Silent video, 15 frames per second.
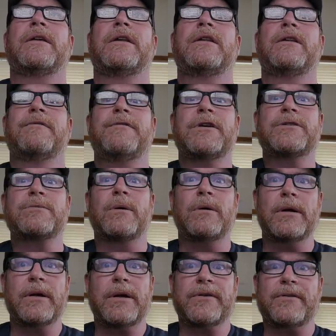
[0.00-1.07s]

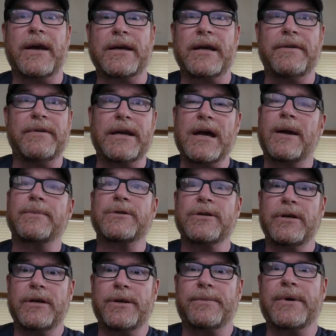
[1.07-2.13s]
individual is not given the
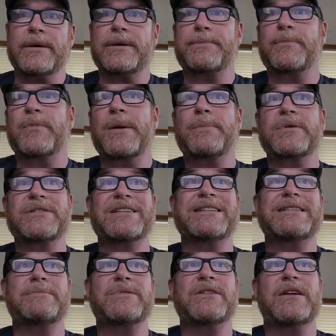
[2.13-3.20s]
opportunity to represent
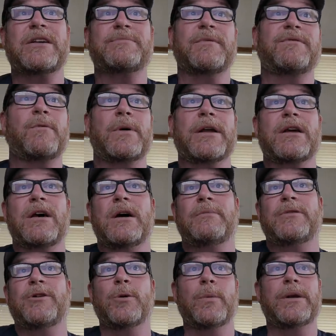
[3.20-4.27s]
themselves before they
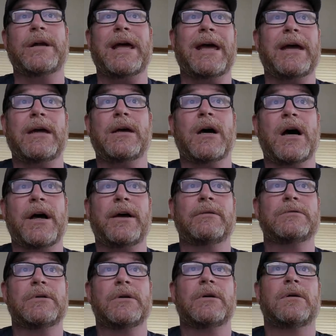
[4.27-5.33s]
come doing a
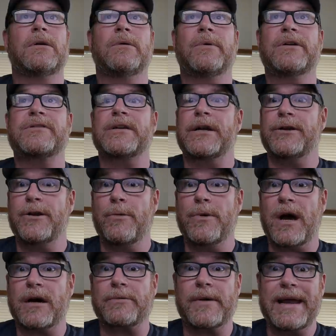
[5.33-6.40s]

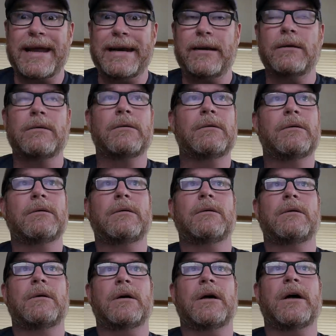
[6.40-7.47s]
no-knock raid.
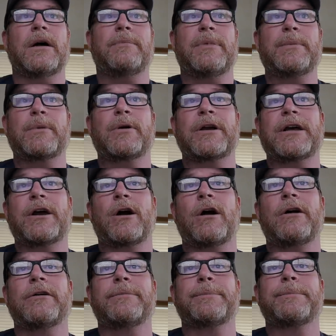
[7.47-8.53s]
People are going to get
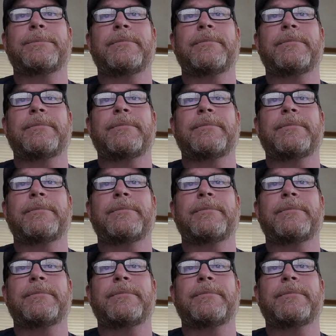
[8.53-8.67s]
hurt.